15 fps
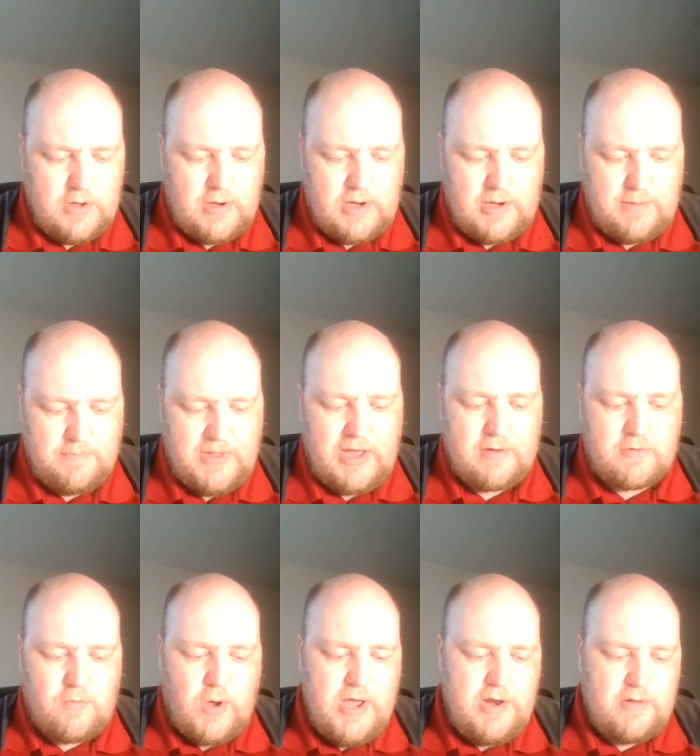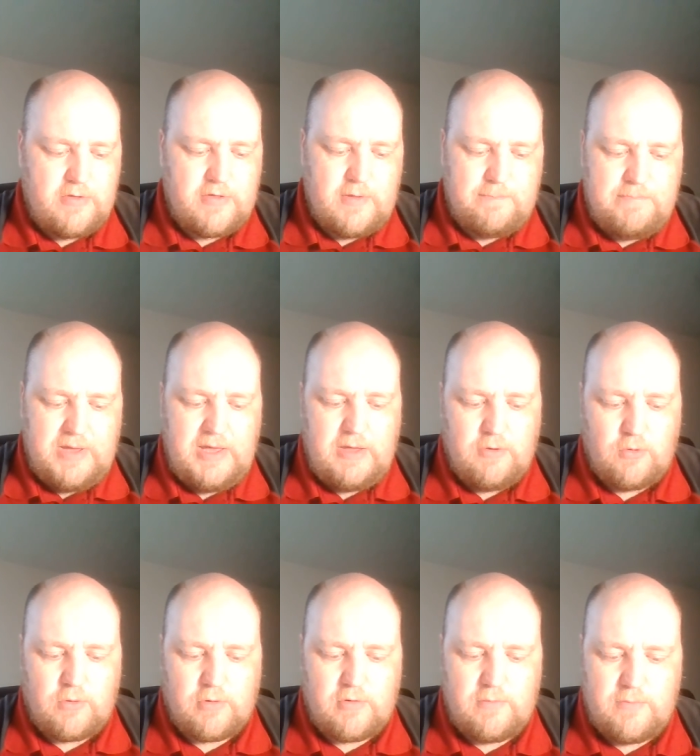Um, not quite as a B
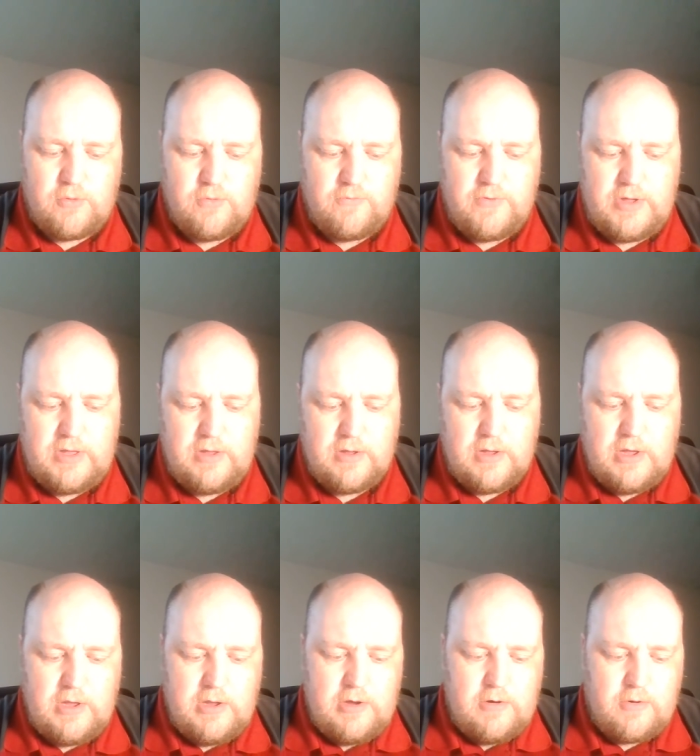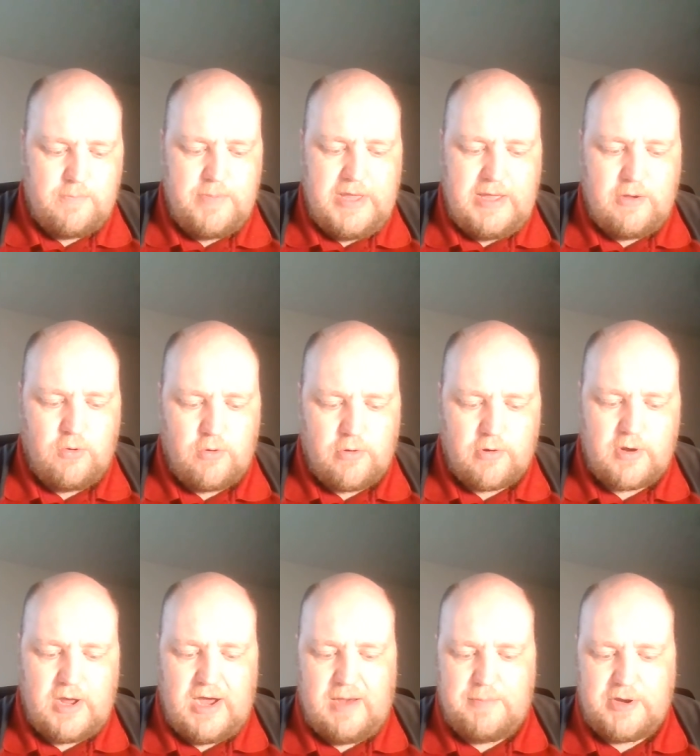horror movie or B horror
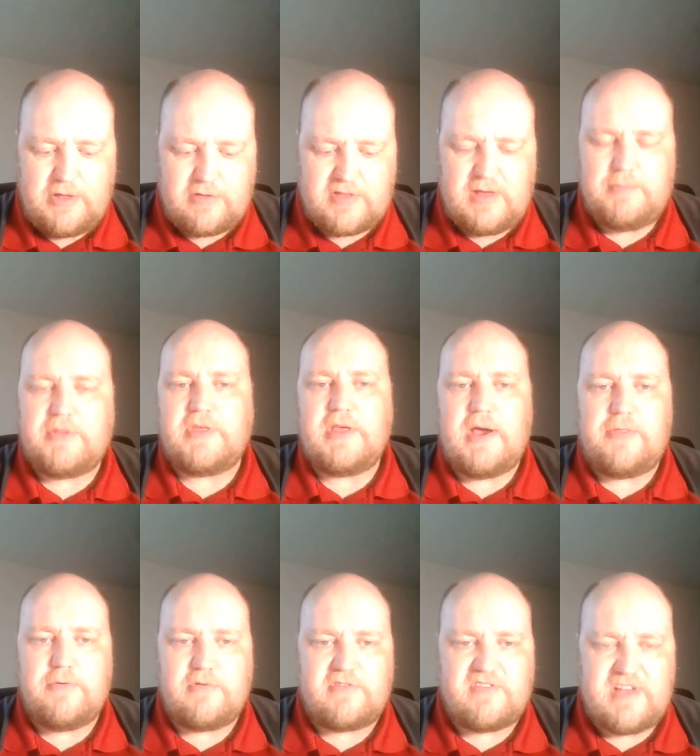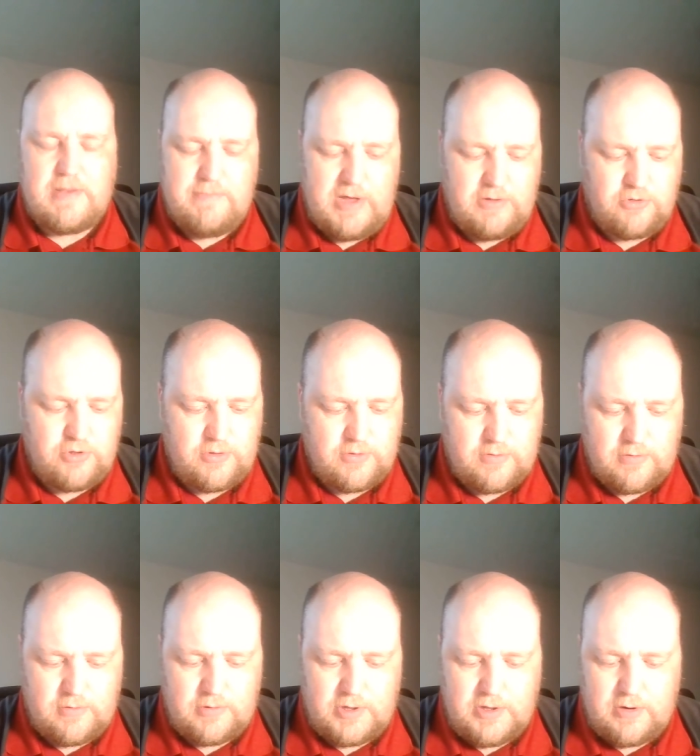comedy as some of the others, as I mentioned
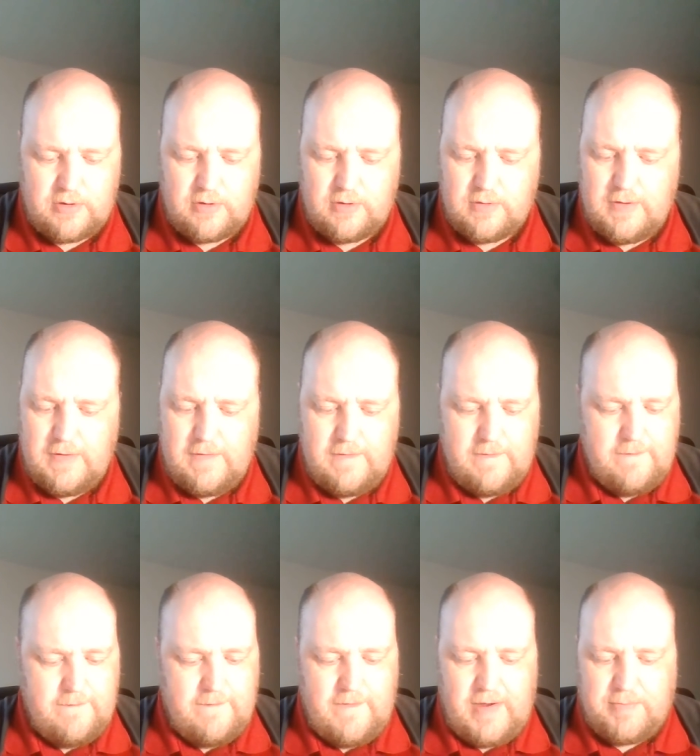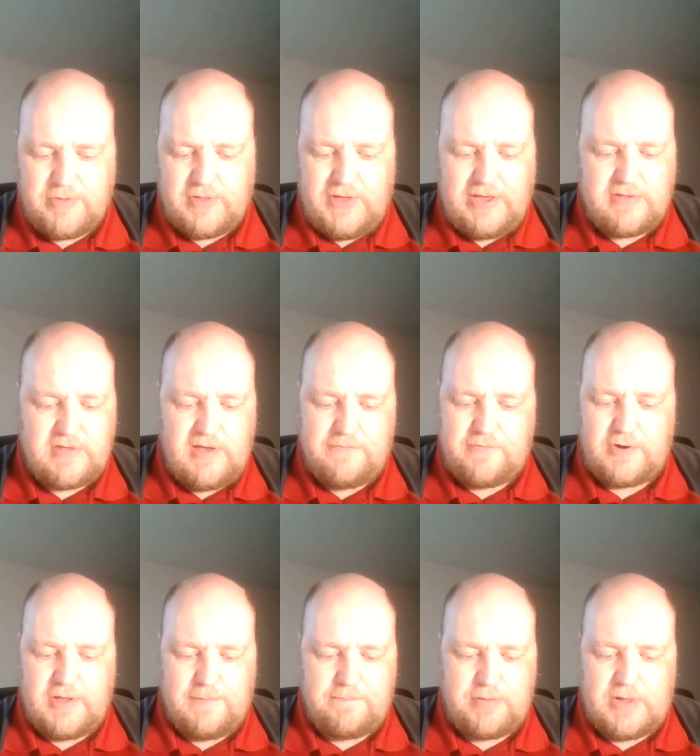earlier. Um, so that's
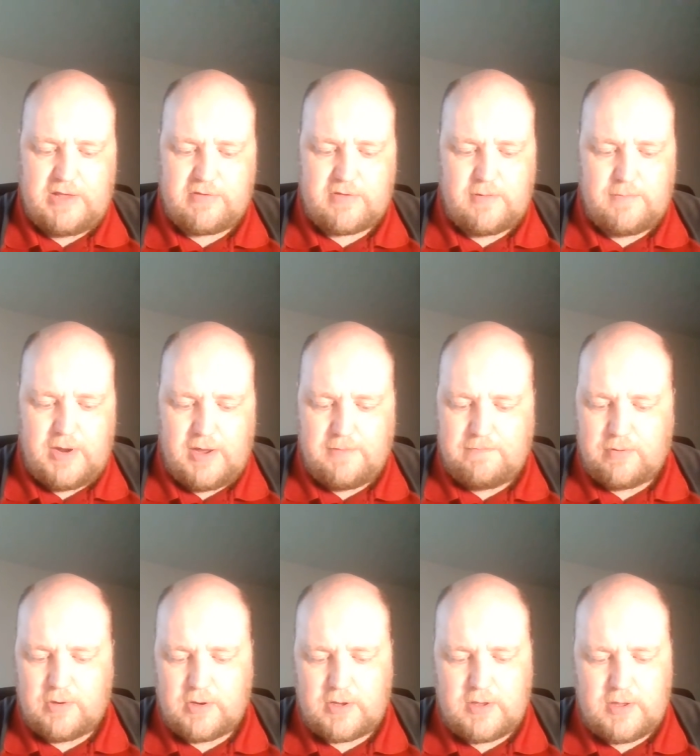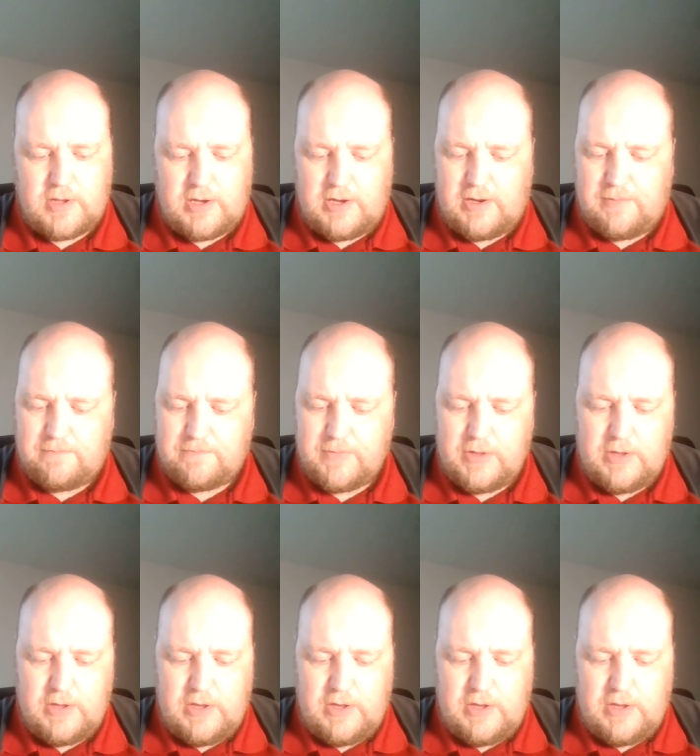definitely a plus in my book. Um,